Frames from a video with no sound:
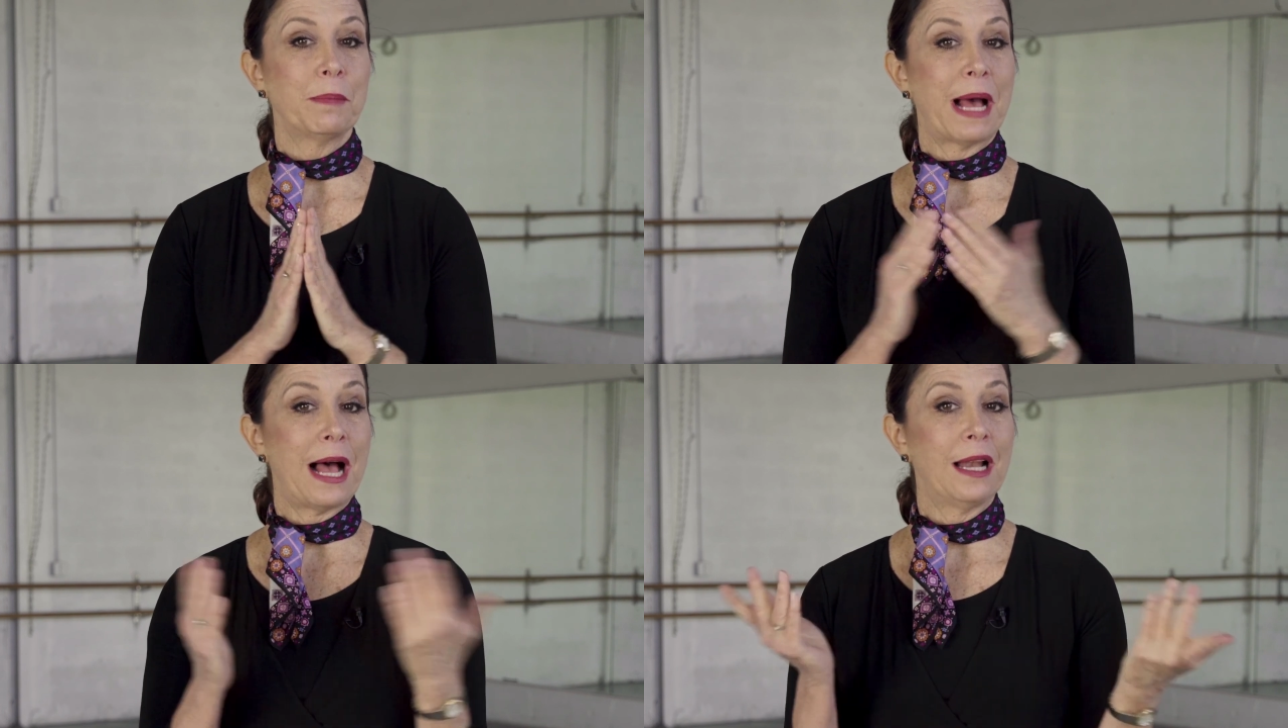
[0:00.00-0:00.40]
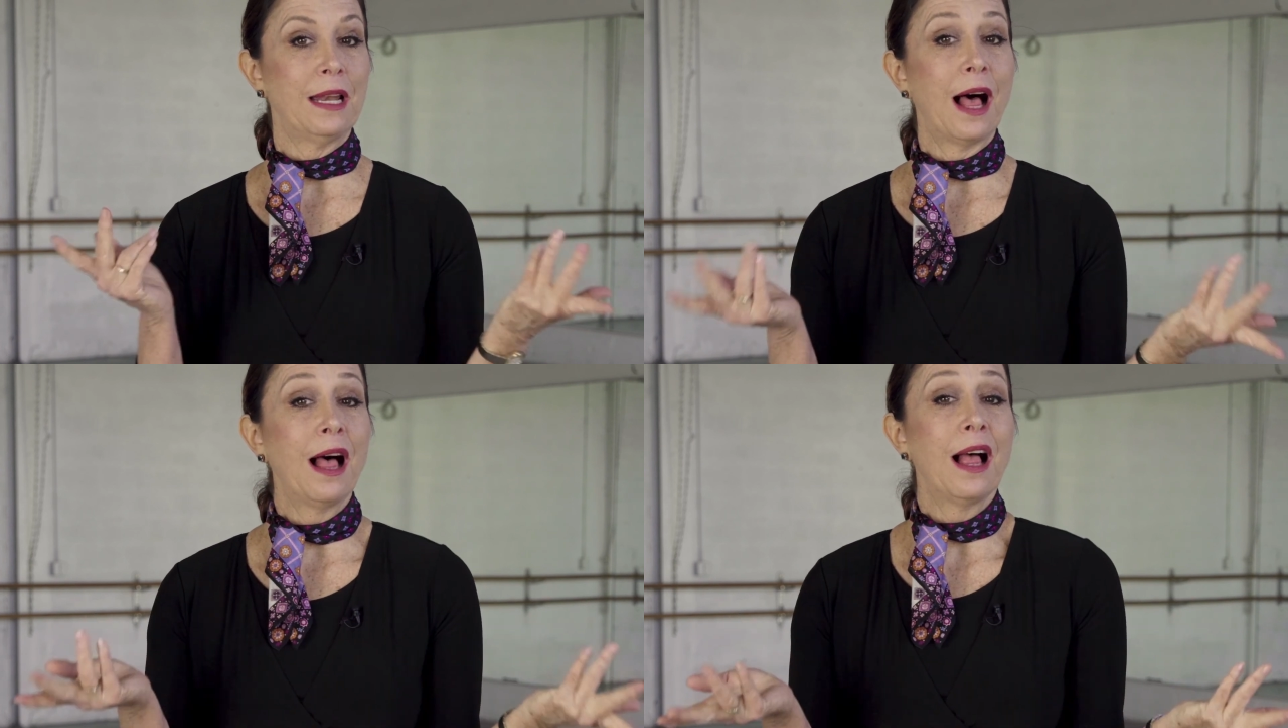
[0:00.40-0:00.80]

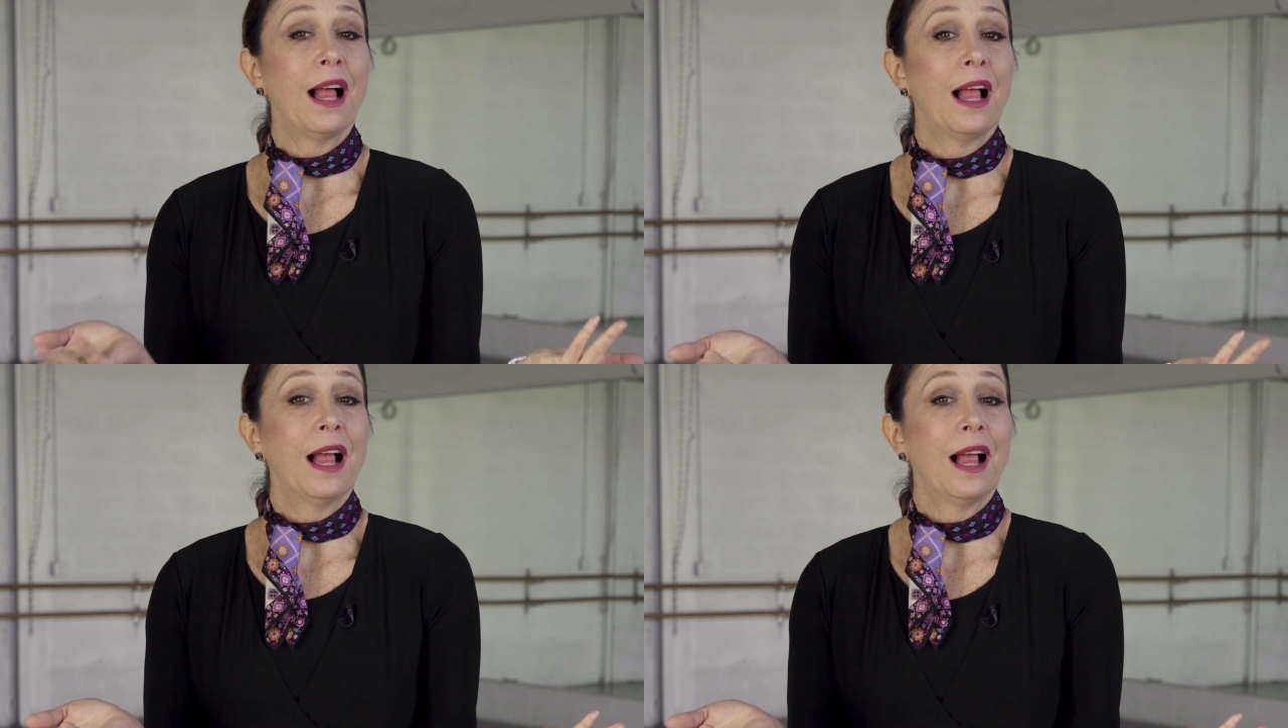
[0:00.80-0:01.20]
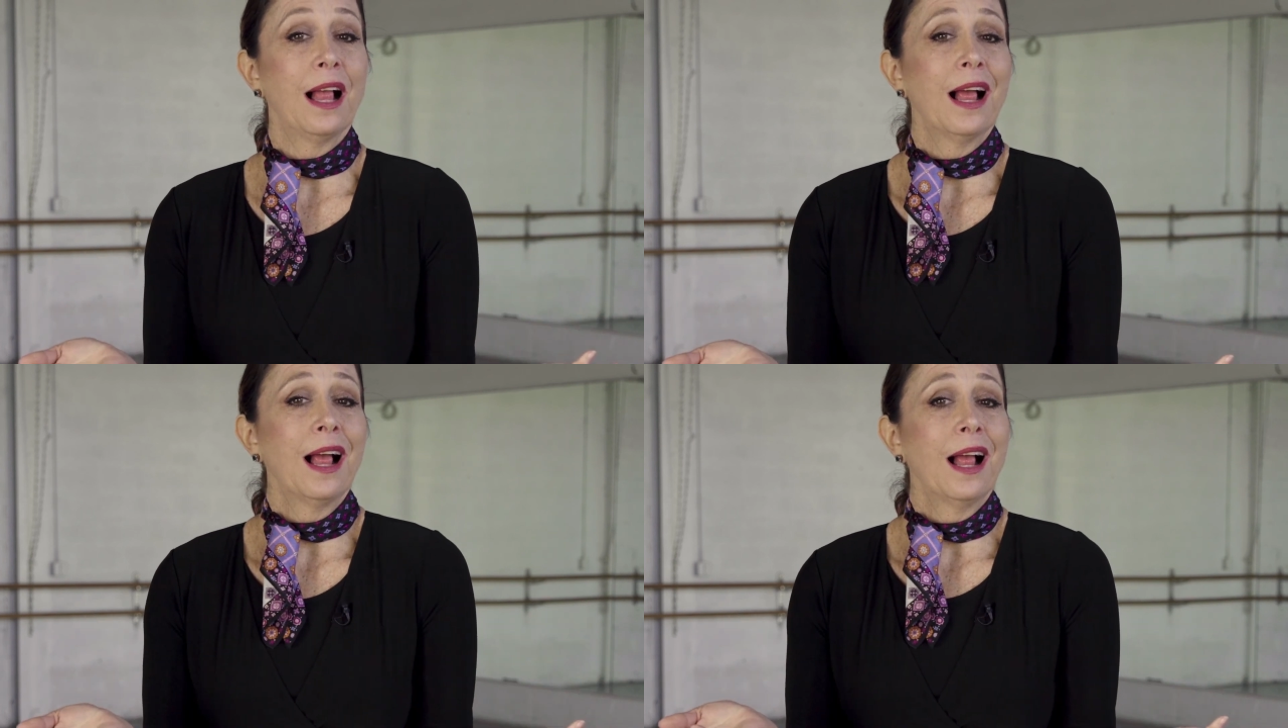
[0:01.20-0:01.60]

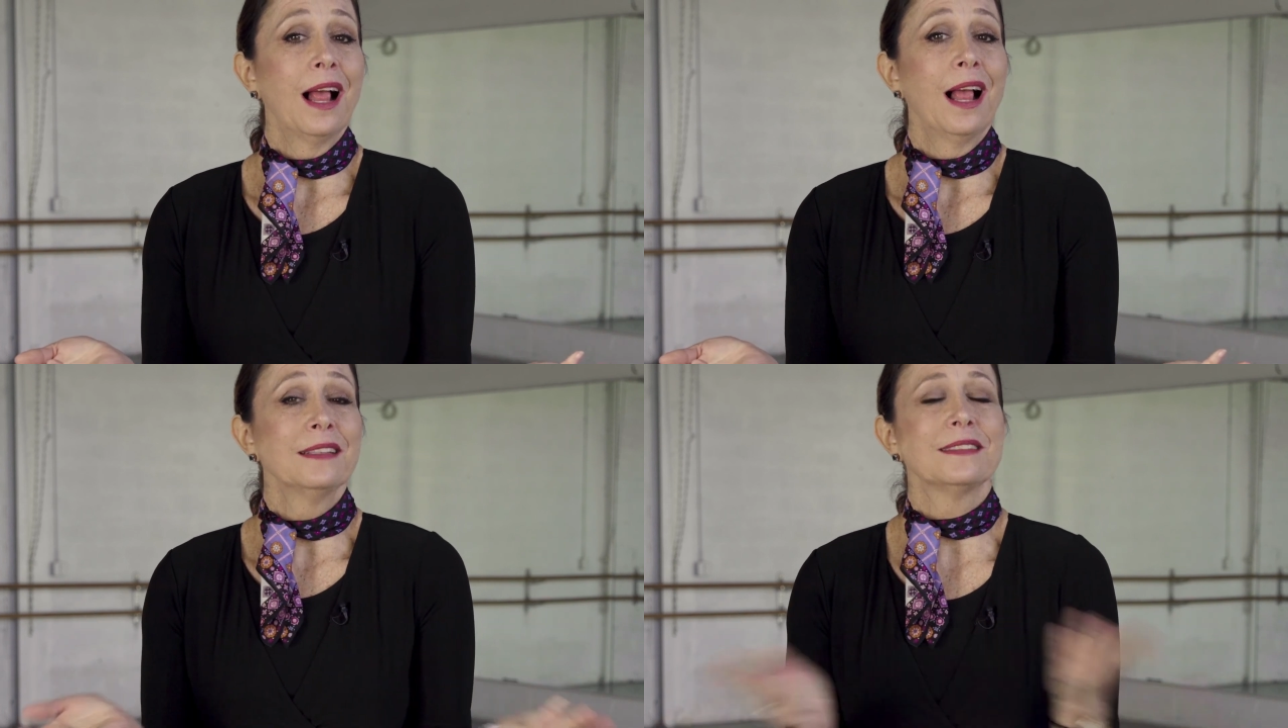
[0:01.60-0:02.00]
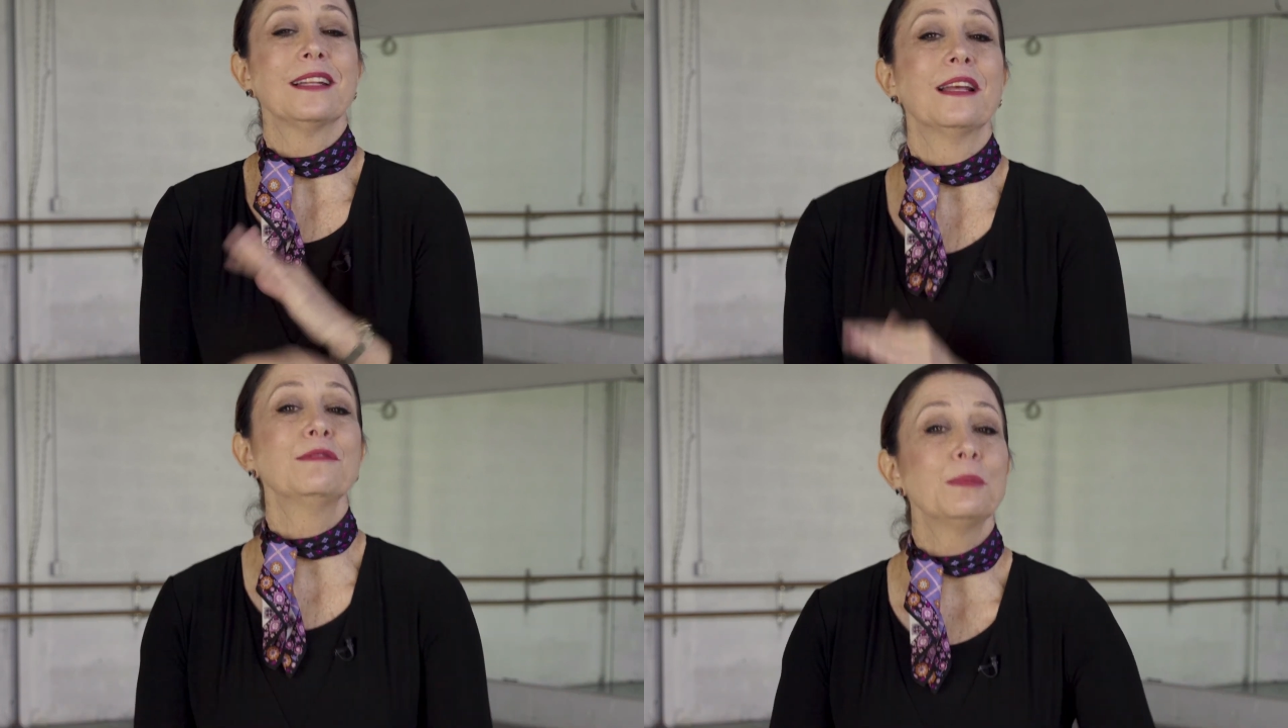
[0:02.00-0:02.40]
balance.
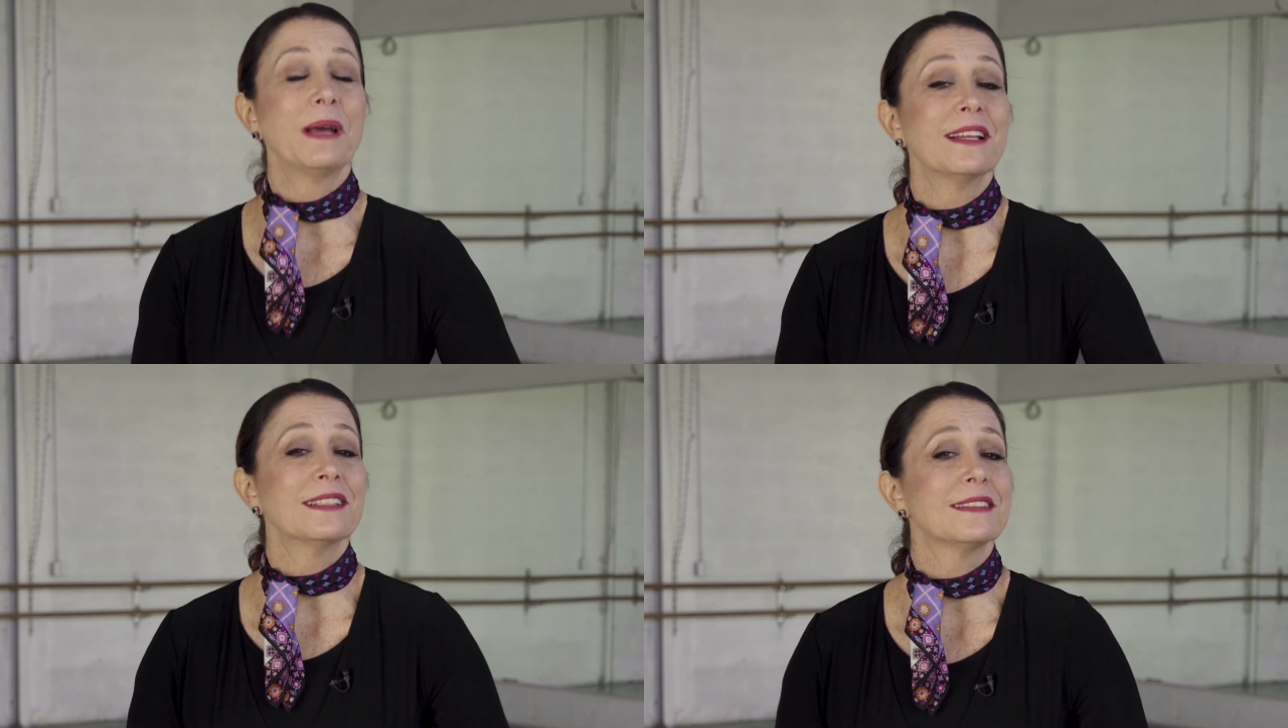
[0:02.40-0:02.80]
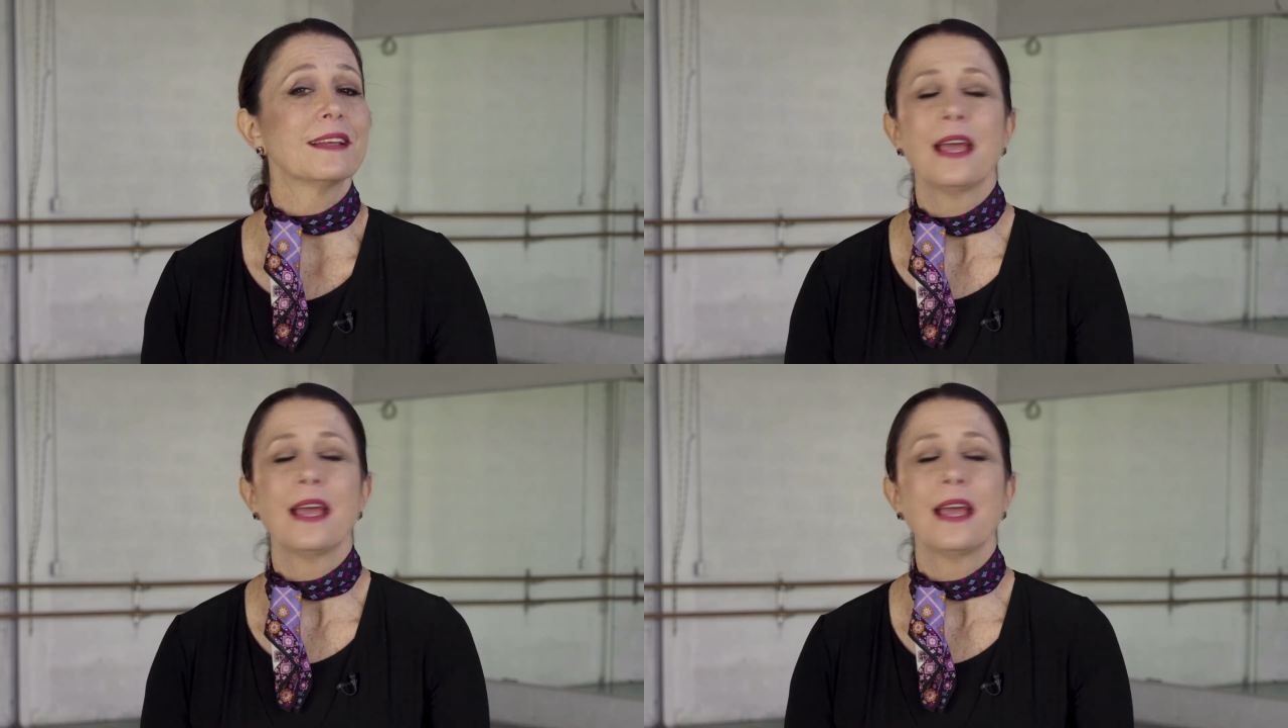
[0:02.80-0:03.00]
Love to balance